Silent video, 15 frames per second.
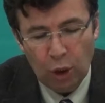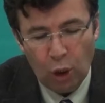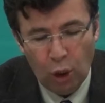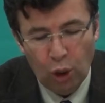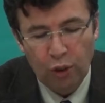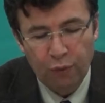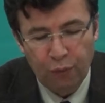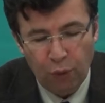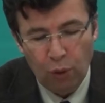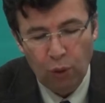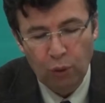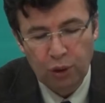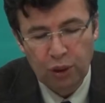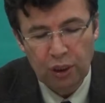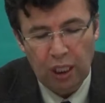hurt
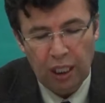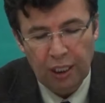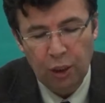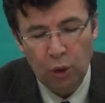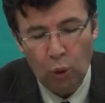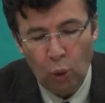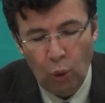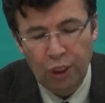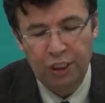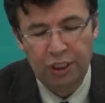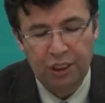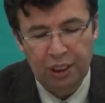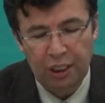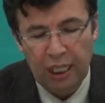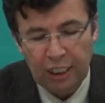falls on the
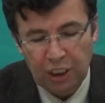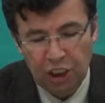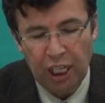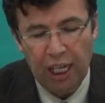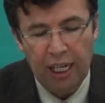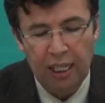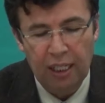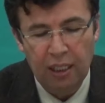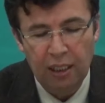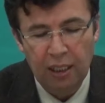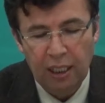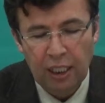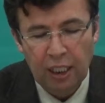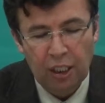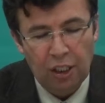oyster shell,
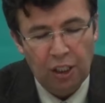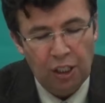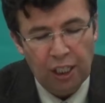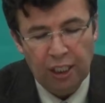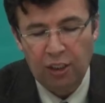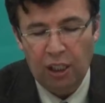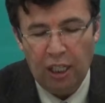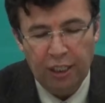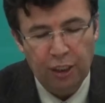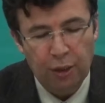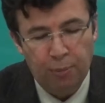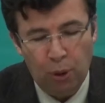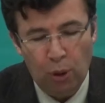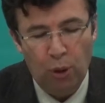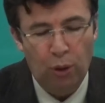not on
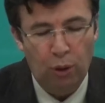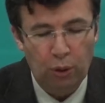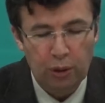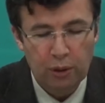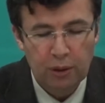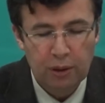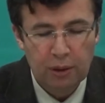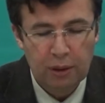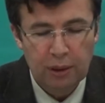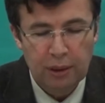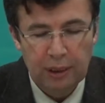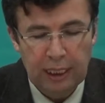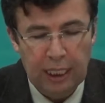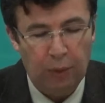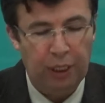the pearl.
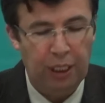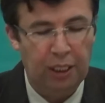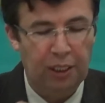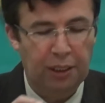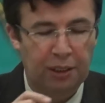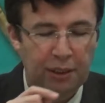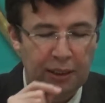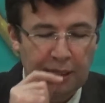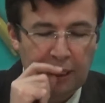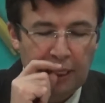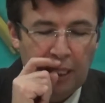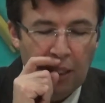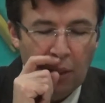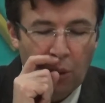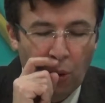Now here,
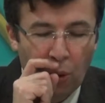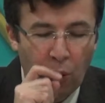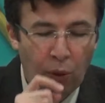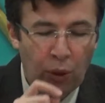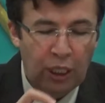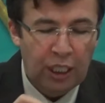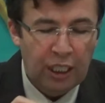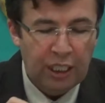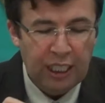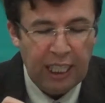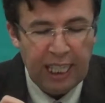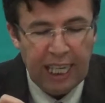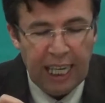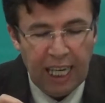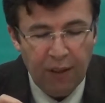though
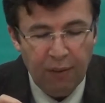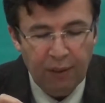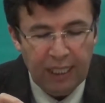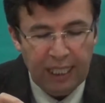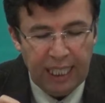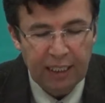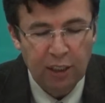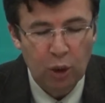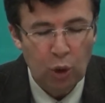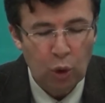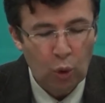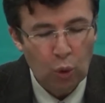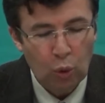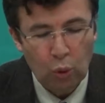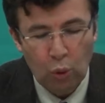they have let
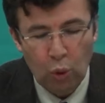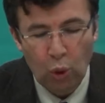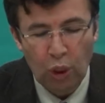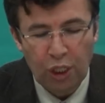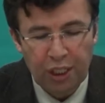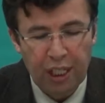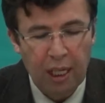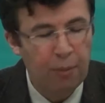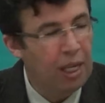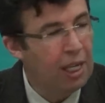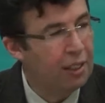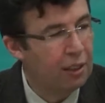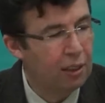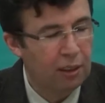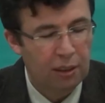go
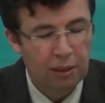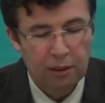grammar,